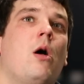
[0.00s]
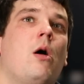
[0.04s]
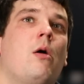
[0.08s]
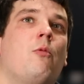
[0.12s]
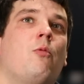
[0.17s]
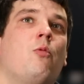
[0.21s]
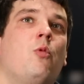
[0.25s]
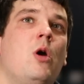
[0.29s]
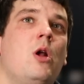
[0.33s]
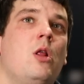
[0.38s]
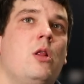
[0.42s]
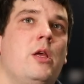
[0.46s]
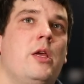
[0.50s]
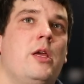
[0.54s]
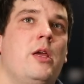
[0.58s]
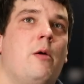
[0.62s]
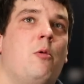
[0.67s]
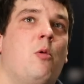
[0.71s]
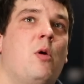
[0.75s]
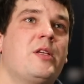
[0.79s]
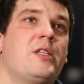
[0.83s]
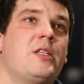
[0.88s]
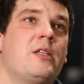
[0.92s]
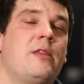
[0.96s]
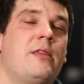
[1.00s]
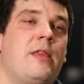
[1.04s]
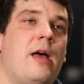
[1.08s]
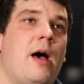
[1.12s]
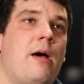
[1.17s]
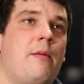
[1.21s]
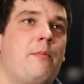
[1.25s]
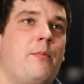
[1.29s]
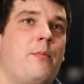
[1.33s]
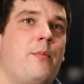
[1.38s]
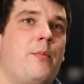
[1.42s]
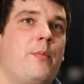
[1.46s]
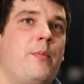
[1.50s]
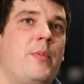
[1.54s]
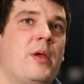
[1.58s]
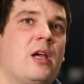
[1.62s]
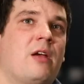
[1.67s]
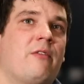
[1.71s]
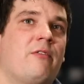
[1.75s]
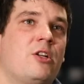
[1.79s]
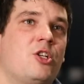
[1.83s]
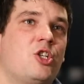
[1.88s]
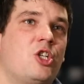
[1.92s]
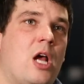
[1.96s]
really, it wasn't that big
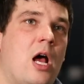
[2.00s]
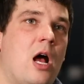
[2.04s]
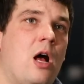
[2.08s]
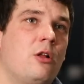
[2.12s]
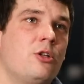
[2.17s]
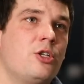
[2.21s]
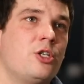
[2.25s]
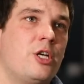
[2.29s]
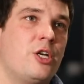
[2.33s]
of a challenge